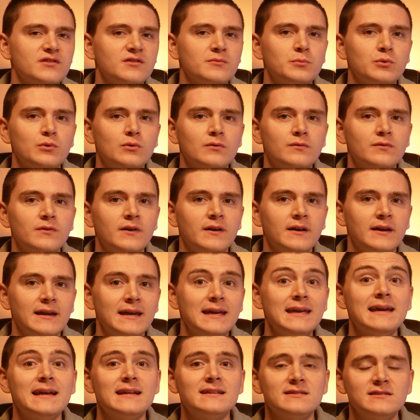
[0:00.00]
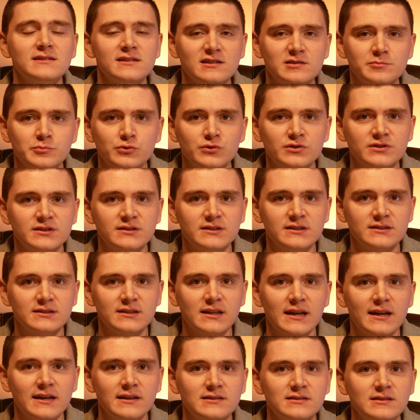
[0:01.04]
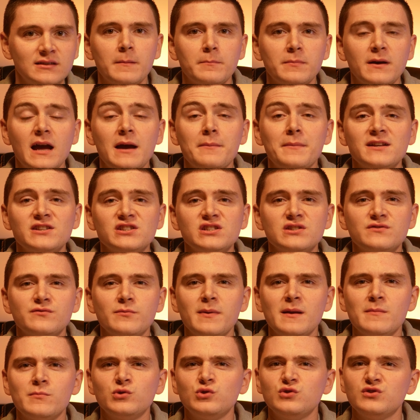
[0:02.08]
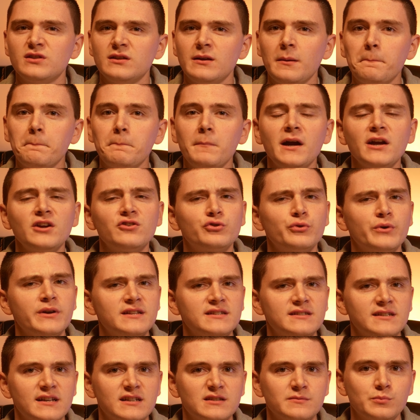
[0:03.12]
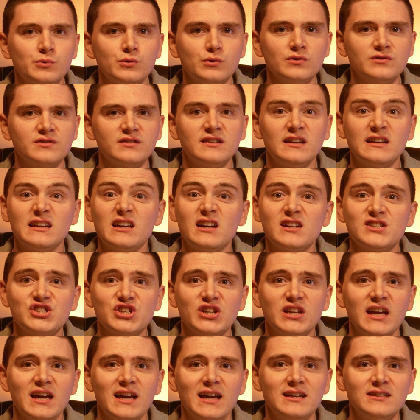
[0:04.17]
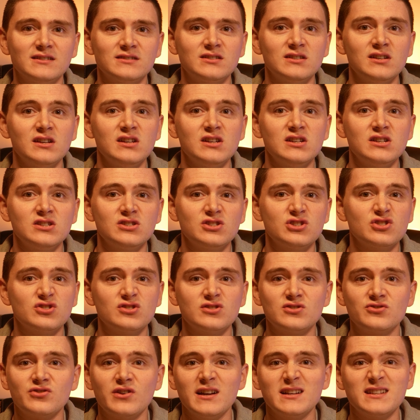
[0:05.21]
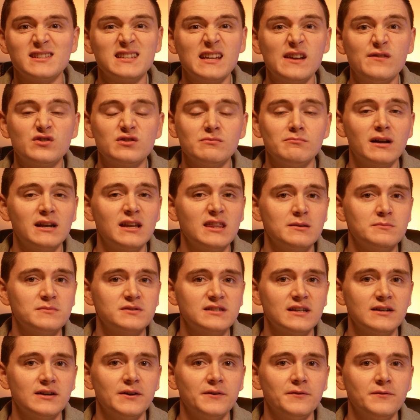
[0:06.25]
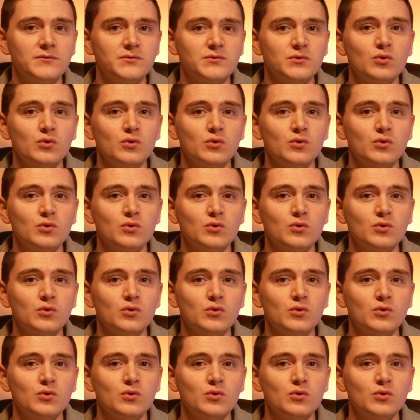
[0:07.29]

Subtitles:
support for eATX boards in this case, but I imagine it's for people using micro ATX boards in a larger case, just to try and save some money themselves.